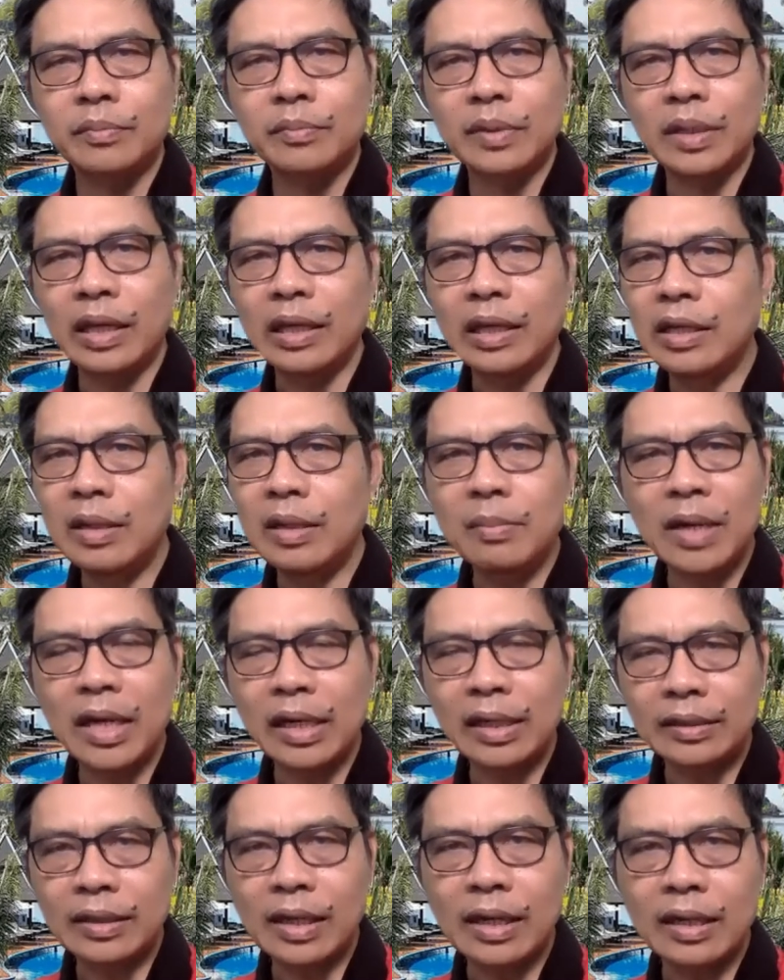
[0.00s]
Hindi
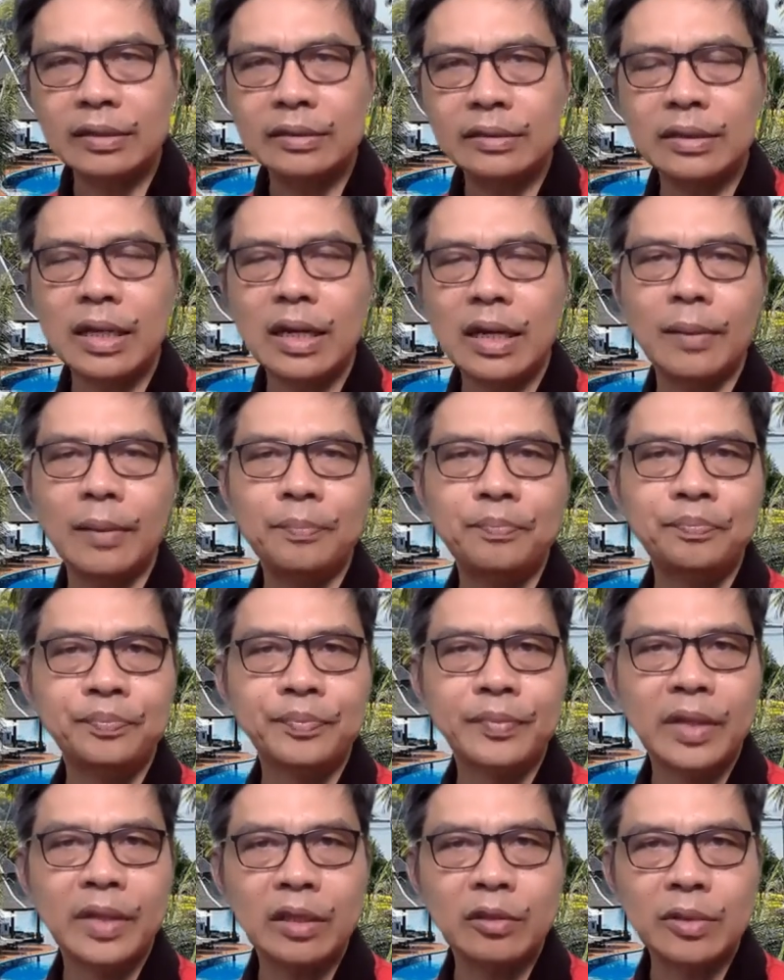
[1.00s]
mahalata na
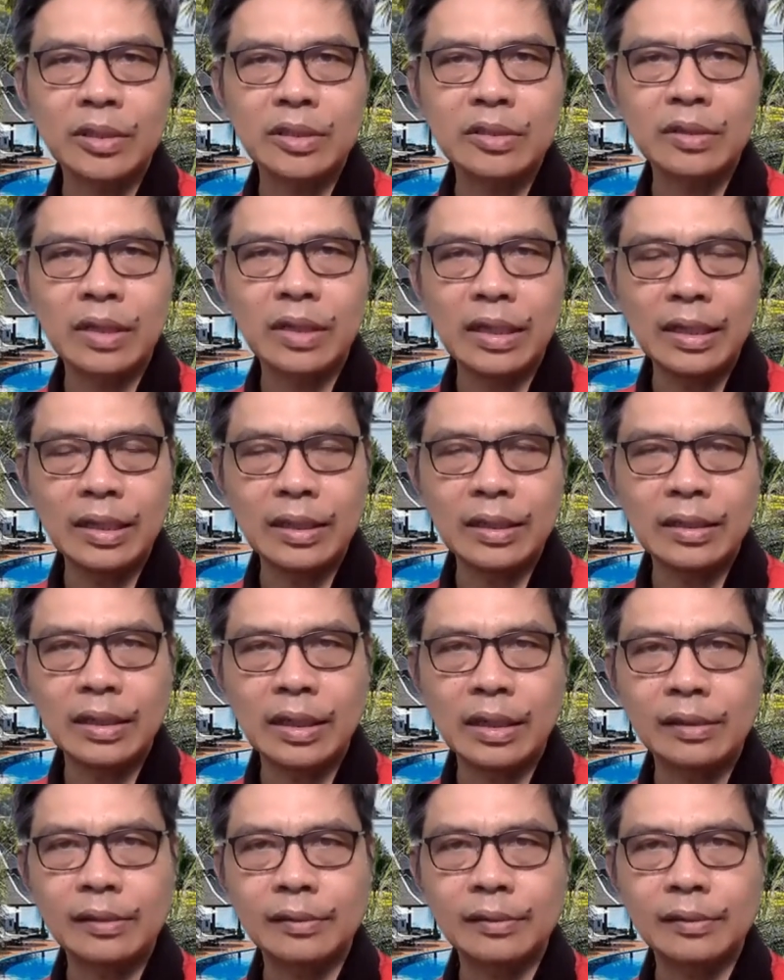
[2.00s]
it was really